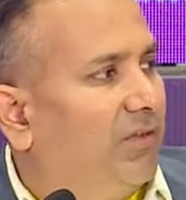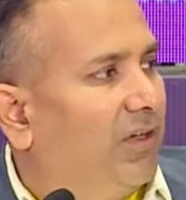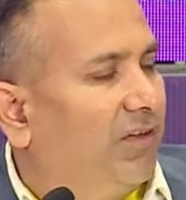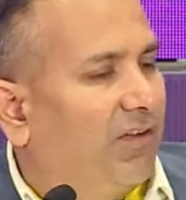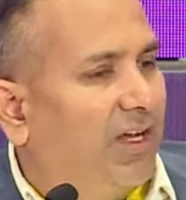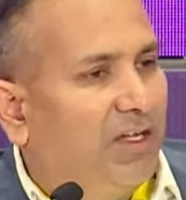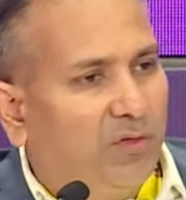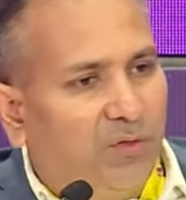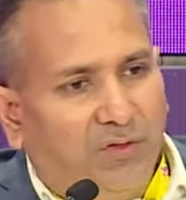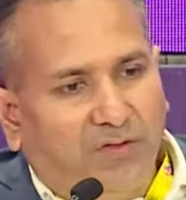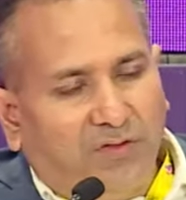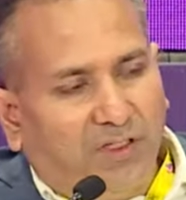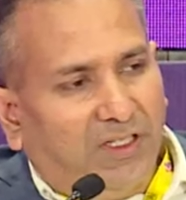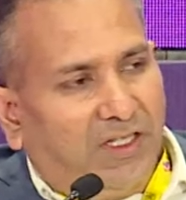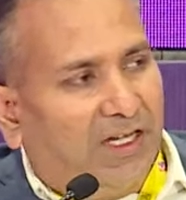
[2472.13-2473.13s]
we are trying to
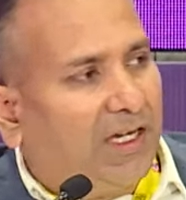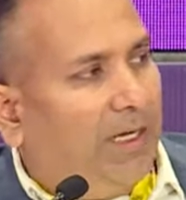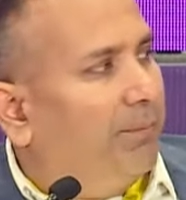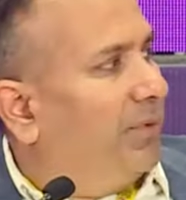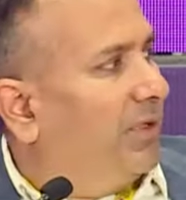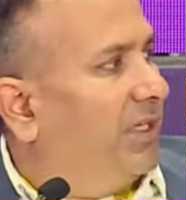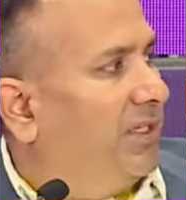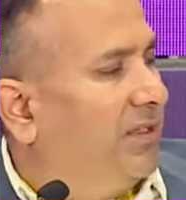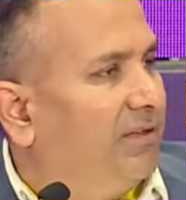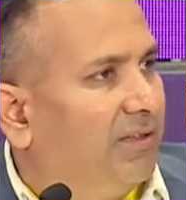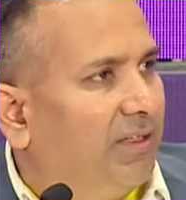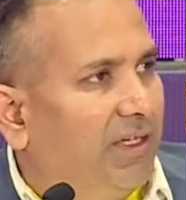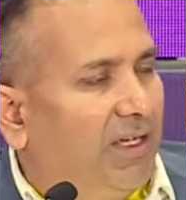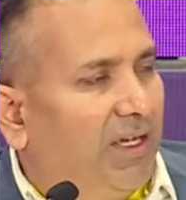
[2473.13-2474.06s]
insulate our companies.